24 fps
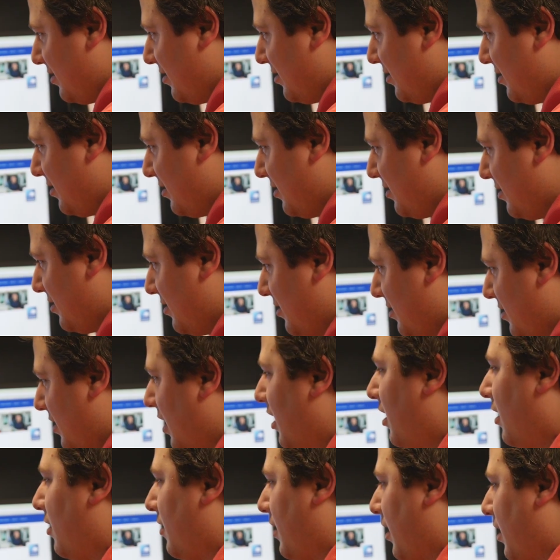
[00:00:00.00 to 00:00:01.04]
another week.
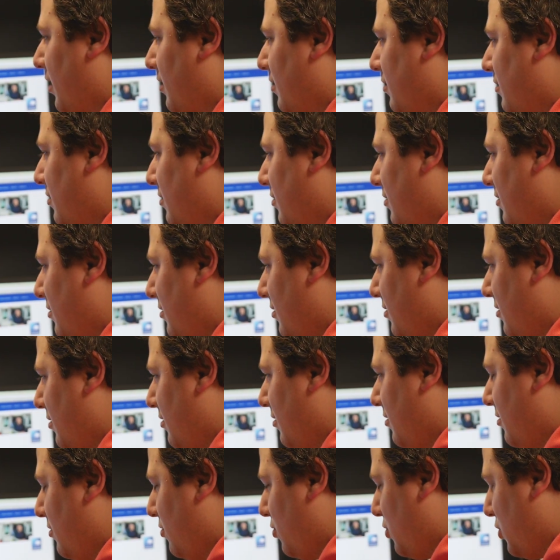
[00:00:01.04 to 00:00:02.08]

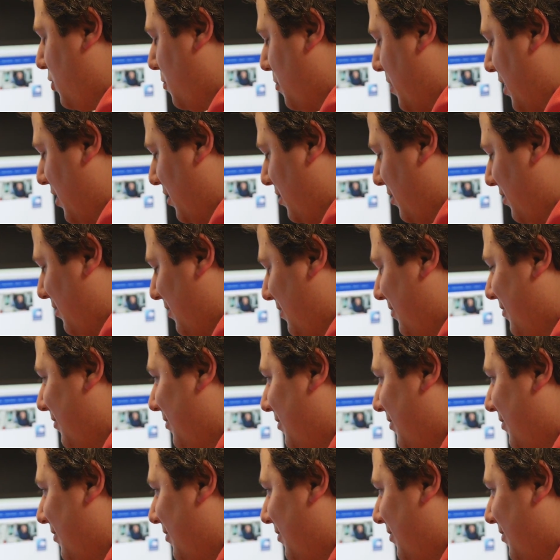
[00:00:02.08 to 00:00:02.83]
Well, concert might be